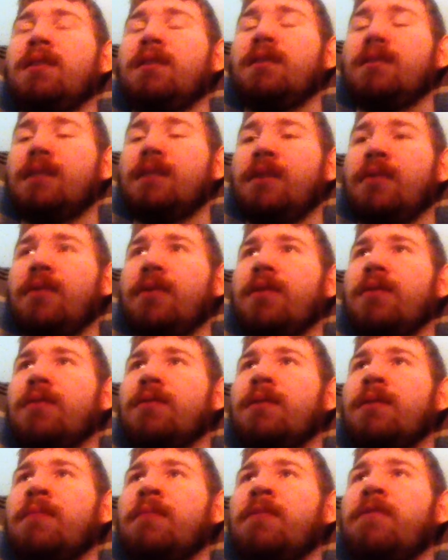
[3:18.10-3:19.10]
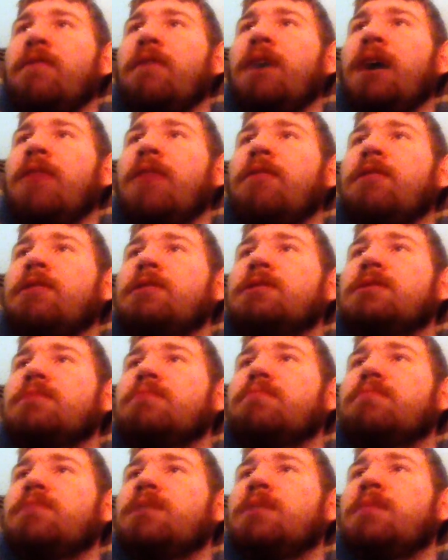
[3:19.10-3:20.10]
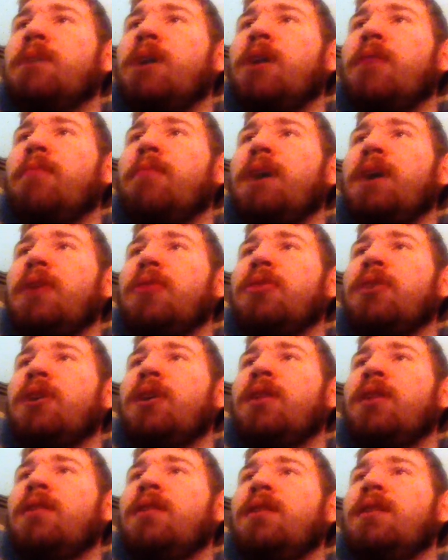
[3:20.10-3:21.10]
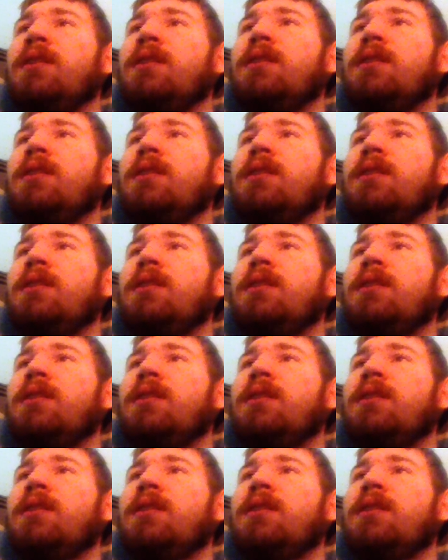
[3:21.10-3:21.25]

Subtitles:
Now, number 5 is the ball python,